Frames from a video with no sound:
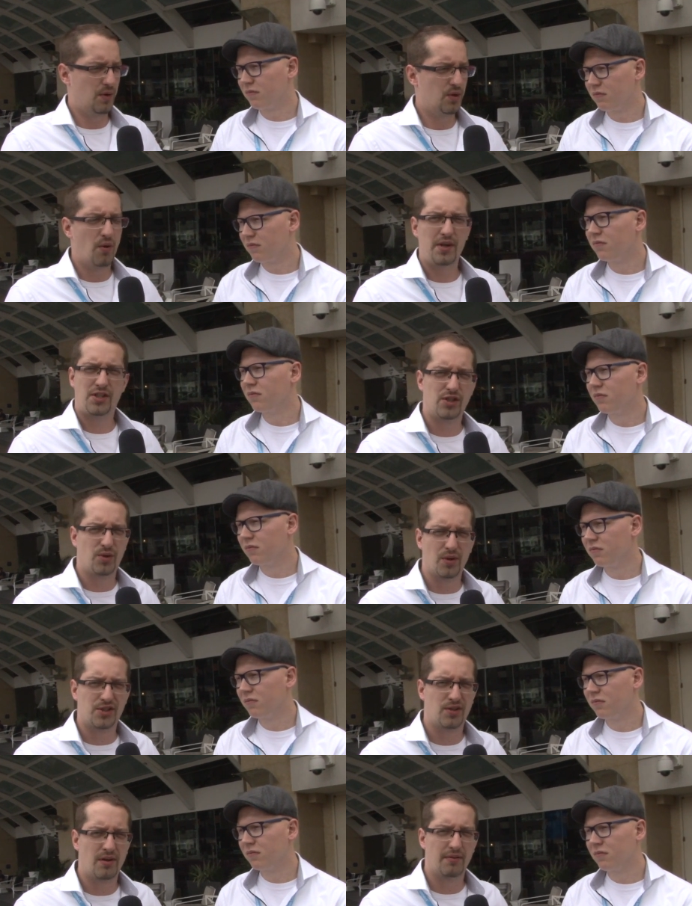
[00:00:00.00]
Speaker 1: were no
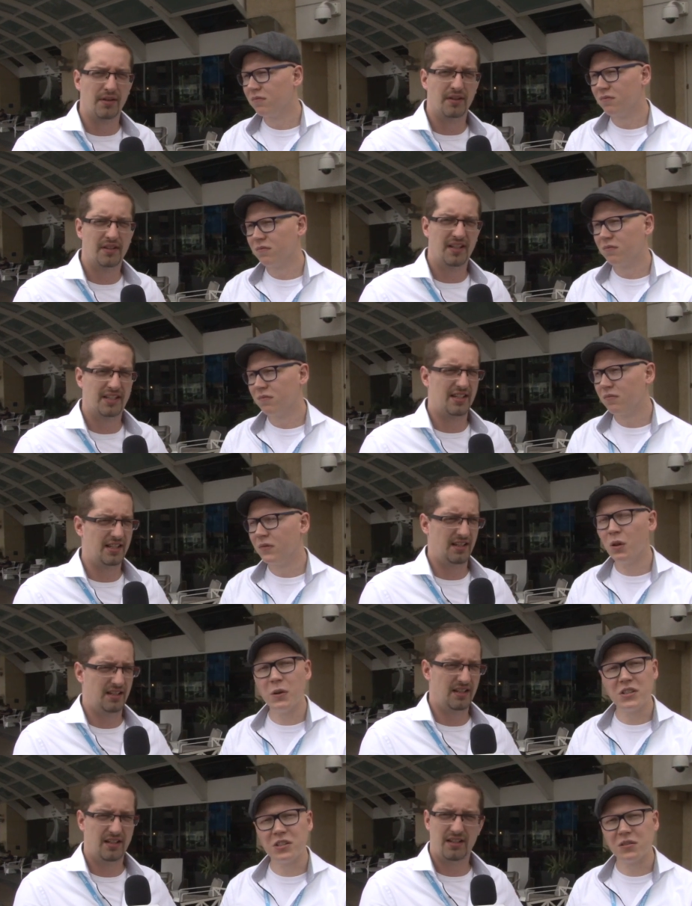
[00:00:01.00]
issues whatsoever.
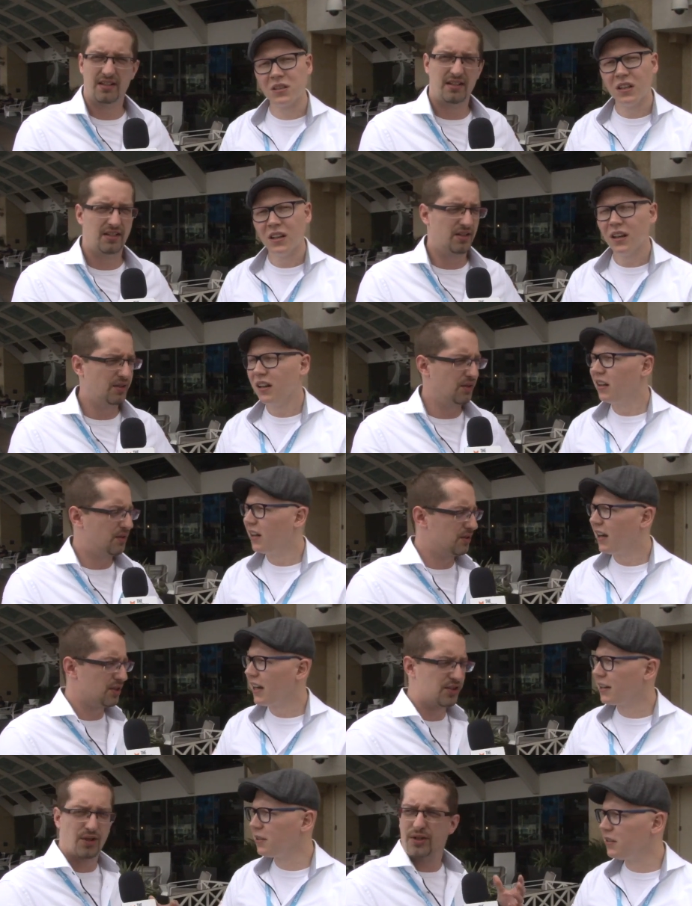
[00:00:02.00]
No issues.
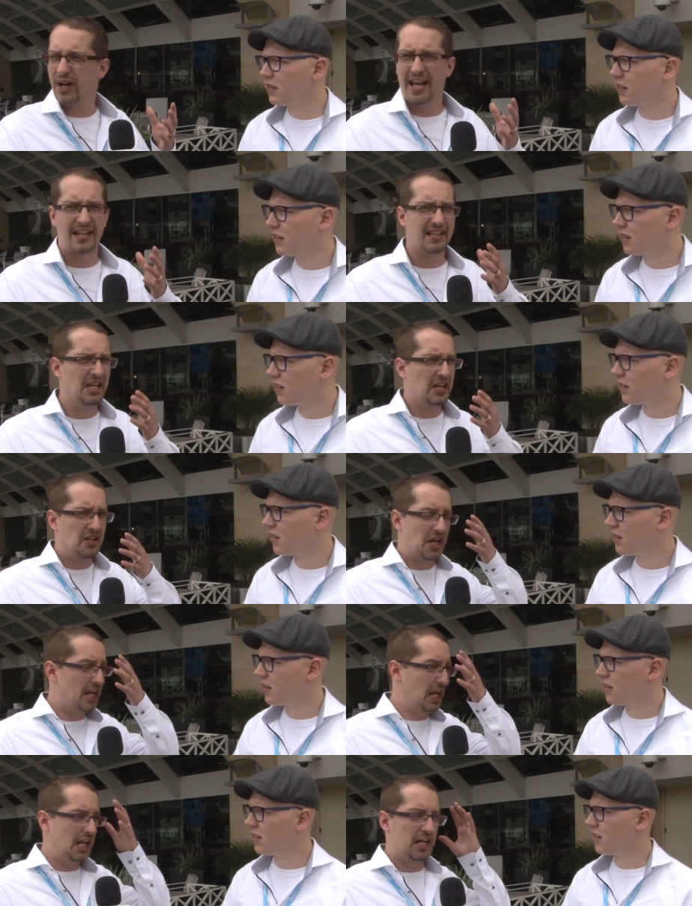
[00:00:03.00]
You could just turn your head.
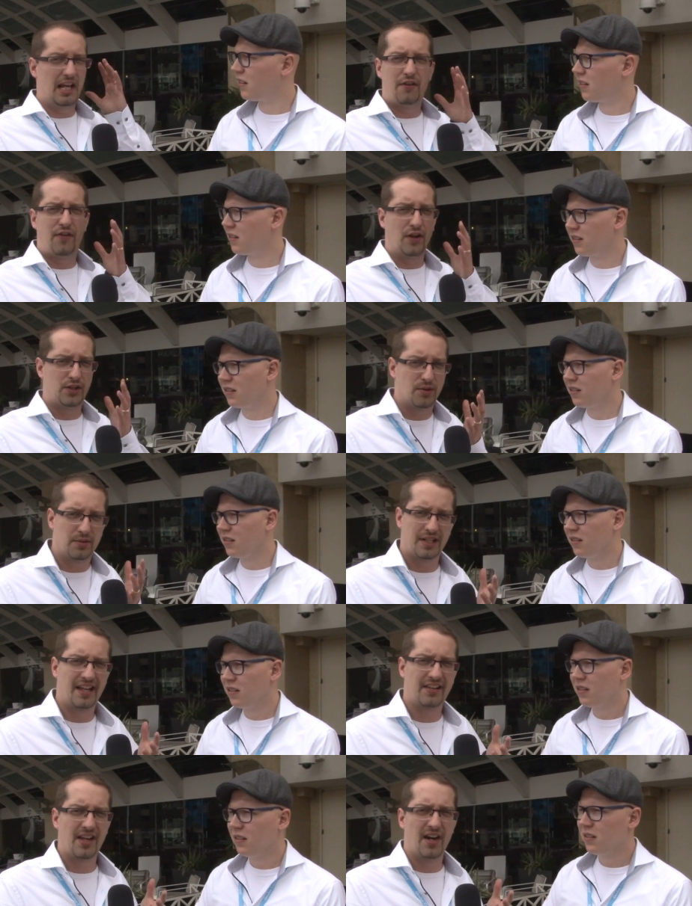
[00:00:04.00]
It felt
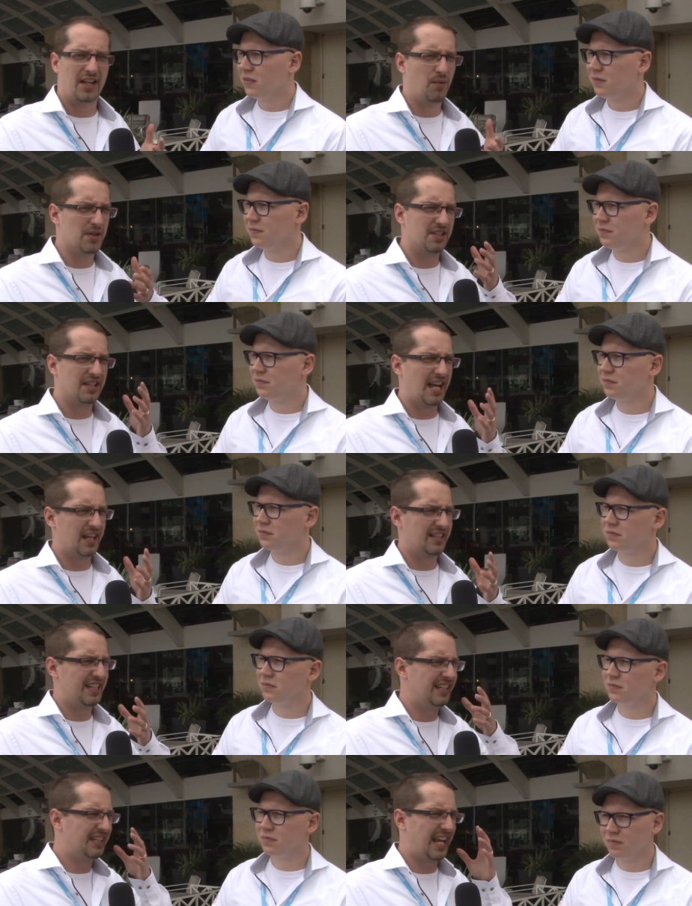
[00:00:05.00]
you were like there. It wasn't
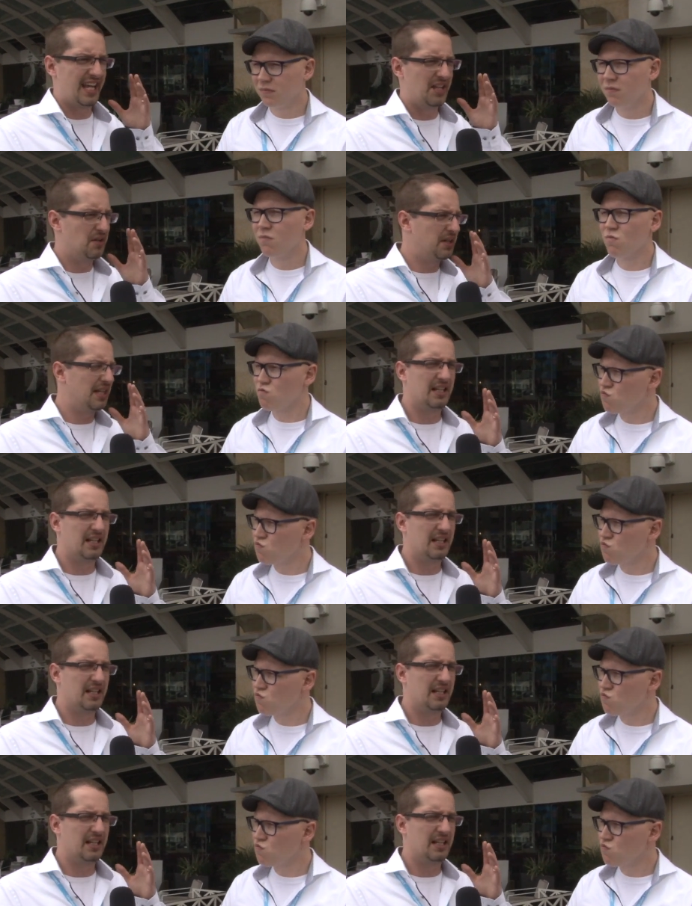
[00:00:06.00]
like DK. You